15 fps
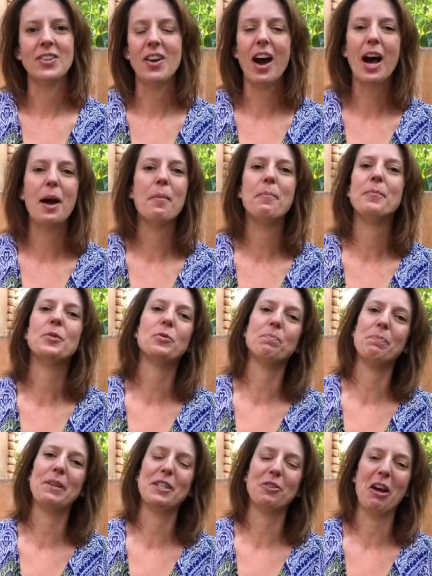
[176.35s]
Not
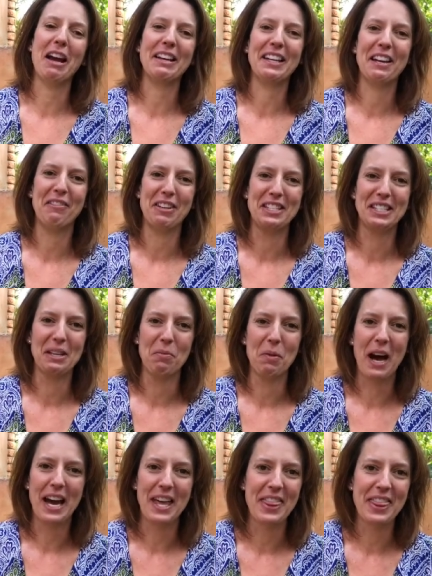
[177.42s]
be trying to convince them
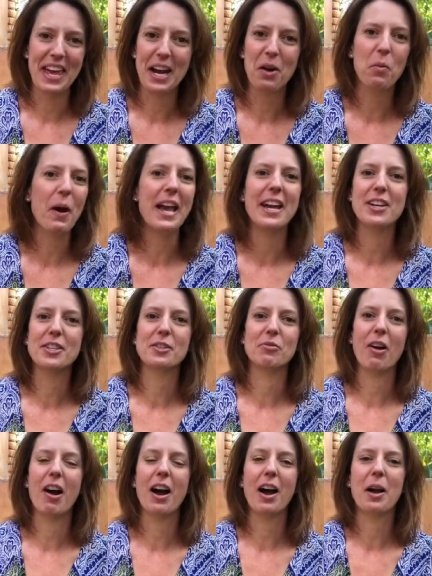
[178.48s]
why their way is
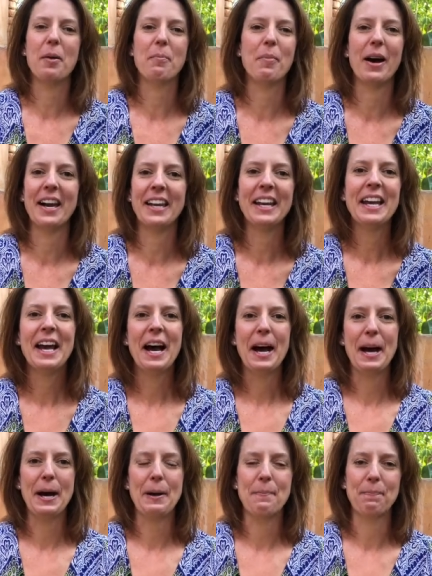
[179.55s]
wrong, but
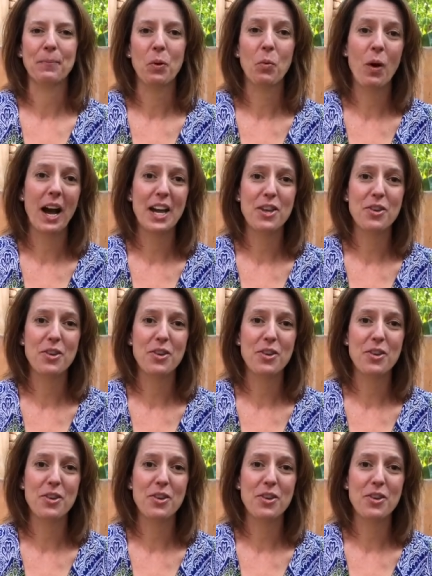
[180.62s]
um, why